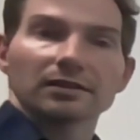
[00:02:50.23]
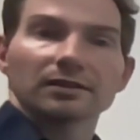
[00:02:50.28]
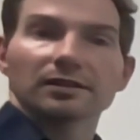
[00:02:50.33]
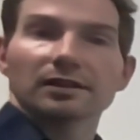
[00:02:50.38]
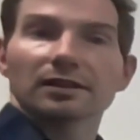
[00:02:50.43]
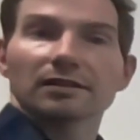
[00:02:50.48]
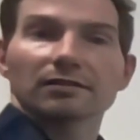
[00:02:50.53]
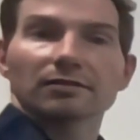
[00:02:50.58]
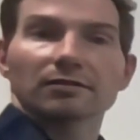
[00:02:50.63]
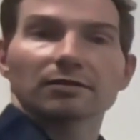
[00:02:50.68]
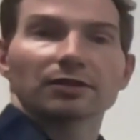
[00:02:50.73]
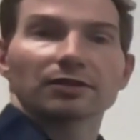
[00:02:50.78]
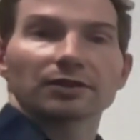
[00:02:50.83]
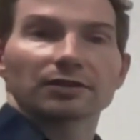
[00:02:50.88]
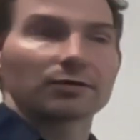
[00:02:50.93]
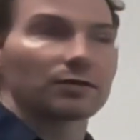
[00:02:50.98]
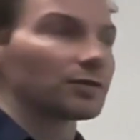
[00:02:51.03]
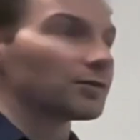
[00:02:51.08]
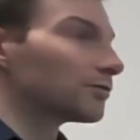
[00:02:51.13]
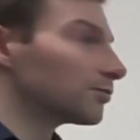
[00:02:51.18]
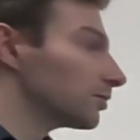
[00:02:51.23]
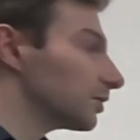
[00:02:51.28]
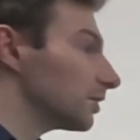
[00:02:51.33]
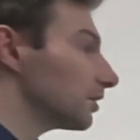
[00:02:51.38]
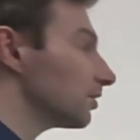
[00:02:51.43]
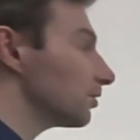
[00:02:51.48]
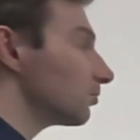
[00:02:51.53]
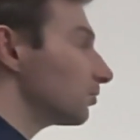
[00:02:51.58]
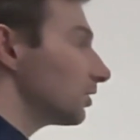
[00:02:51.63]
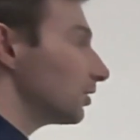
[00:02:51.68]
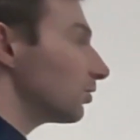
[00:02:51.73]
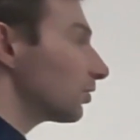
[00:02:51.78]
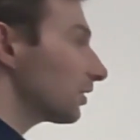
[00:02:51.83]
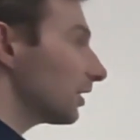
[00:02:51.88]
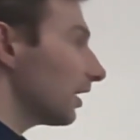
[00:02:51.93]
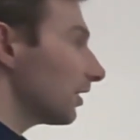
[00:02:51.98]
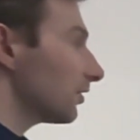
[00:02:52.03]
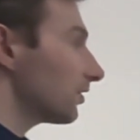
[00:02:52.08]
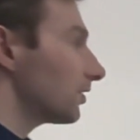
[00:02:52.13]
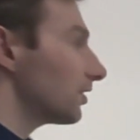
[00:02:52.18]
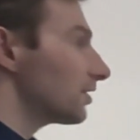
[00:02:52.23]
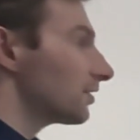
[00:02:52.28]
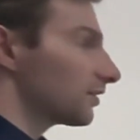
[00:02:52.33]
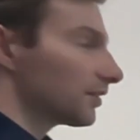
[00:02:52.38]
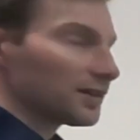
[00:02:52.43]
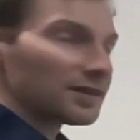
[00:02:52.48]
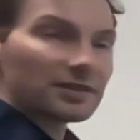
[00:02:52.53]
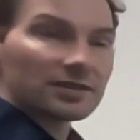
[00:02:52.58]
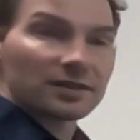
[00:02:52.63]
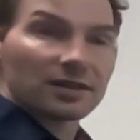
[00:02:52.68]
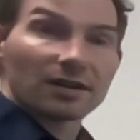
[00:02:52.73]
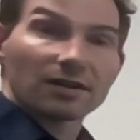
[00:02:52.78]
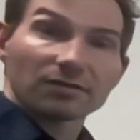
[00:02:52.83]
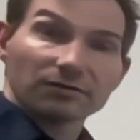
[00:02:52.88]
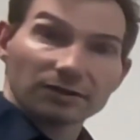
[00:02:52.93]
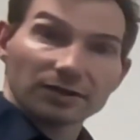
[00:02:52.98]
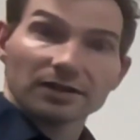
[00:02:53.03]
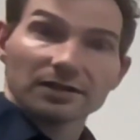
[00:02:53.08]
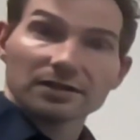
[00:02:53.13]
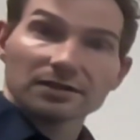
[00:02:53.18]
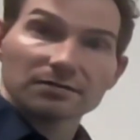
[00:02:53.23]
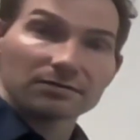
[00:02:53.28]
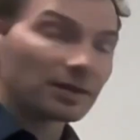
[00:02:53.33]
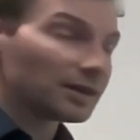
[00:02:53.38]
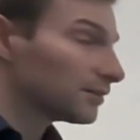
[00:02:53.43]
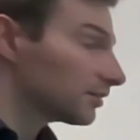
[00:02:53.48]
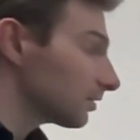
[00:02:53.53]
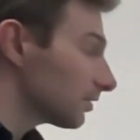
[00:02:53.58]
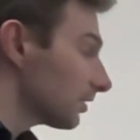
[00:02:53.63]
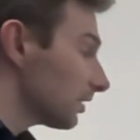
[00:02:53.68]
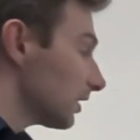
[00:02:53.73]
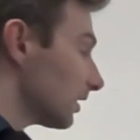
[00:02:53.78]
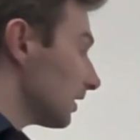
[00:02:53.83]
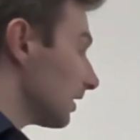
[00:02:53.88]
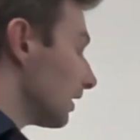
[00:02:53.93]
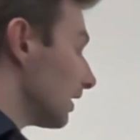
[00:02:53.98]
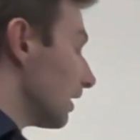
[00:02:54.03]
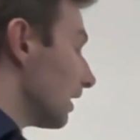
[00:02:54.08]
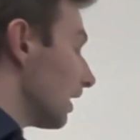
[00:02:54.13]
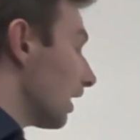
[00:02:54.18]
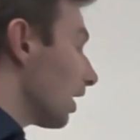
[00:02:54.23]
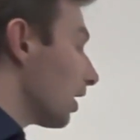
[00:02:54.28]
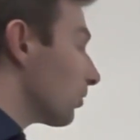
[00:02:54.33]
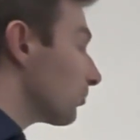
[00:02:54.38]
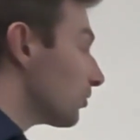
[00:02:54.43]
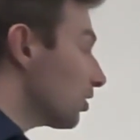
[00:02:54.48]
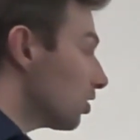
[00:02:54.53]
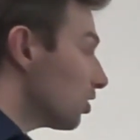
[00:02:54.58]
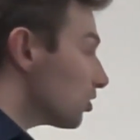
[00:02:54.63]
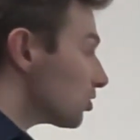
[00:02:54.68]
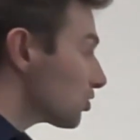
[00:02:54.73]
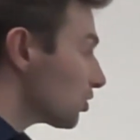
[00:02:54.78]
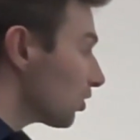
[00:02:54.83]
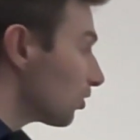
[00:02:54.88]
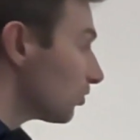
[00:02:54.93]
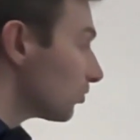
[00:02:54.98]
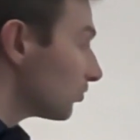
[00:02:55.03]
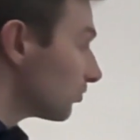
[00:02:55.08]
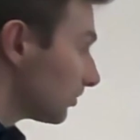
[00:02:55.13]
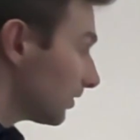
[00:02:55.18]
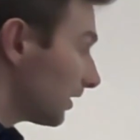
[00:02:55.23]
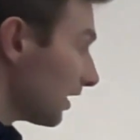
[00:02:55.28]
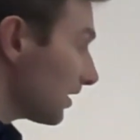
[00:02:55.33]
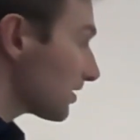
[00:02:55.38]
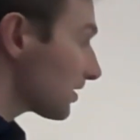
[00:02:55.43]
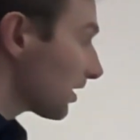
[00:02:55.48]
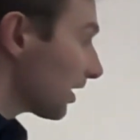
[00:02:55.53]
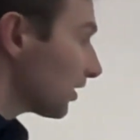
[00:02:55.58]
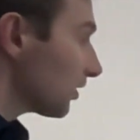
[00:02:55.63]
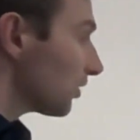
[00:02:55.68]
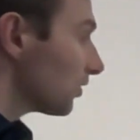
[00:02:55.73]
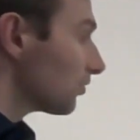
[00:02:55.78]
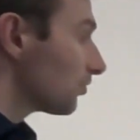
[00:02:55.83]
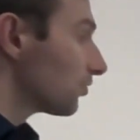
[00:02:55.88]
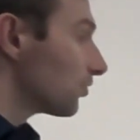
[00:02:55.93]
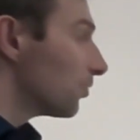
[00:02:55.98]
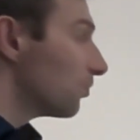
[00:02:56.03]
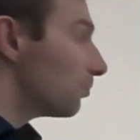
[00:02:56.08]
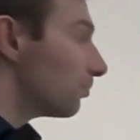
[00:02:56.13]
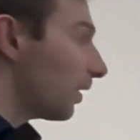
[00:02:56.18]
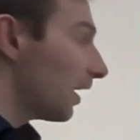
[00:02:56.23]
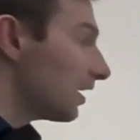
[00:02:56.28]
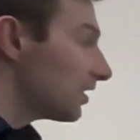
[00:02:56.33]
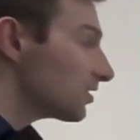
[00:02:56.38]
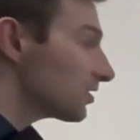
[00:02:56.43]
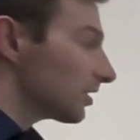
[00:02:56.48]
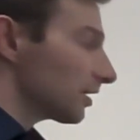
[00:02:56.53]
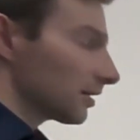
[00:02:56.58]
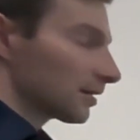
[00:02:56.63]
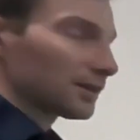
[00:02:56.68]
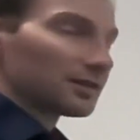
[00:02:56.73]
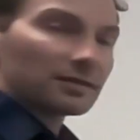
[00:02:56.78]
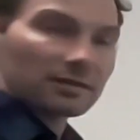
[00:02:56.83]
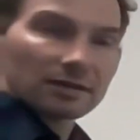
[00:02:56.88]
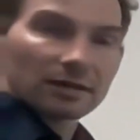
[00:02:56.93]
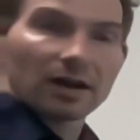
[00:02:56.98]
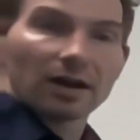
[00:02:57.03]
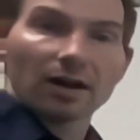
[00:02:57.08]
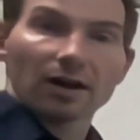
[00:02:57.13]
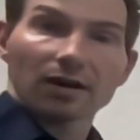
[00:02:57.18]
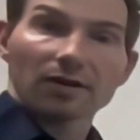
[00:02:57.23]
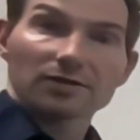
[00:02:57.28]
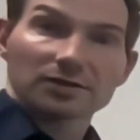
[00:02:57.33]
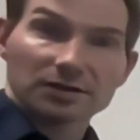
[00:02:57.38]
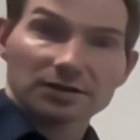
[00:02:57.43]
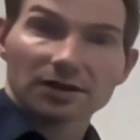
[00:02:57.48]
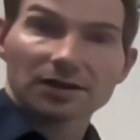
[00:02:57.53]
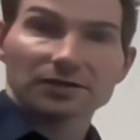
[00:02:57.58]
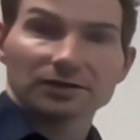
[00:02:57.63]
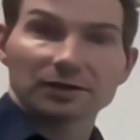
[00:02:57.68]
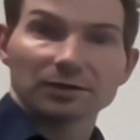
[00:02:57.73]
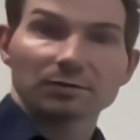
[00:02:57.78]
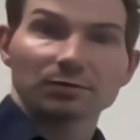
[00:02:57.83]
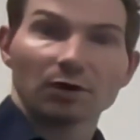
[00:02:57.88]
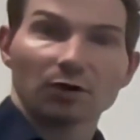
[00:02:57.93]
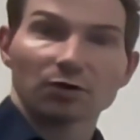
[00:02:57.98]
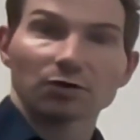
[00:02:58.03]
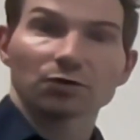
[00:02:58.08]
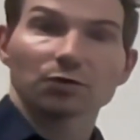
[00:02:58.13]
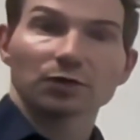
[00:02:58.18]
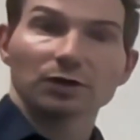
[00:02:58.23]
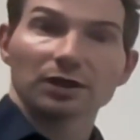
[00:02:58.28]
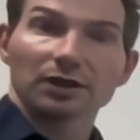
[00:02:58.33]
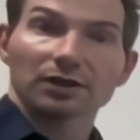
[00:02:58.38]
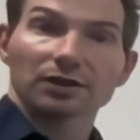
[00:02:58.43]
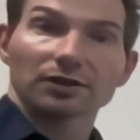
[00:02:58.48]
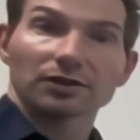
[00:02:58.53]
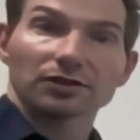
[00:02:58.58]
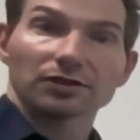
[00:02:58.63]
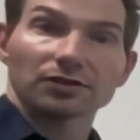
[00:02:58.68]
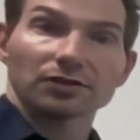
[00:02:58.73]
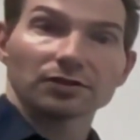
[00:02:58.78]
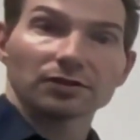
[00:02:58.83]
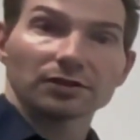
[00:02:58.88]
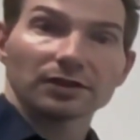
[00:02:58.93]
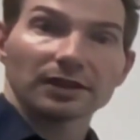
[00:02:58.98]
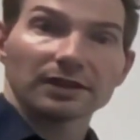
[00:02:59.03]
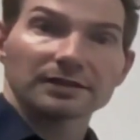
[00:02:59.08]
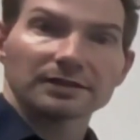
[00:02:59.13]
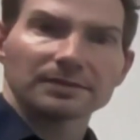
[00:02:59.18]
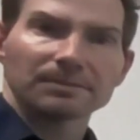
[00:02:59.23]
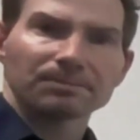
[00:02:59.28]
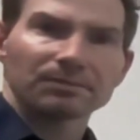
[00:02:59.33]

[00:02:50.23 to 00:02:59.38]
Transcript: In whatever we look at, these things are fixed, right? So that's kind of the basic starting point we are going to look at.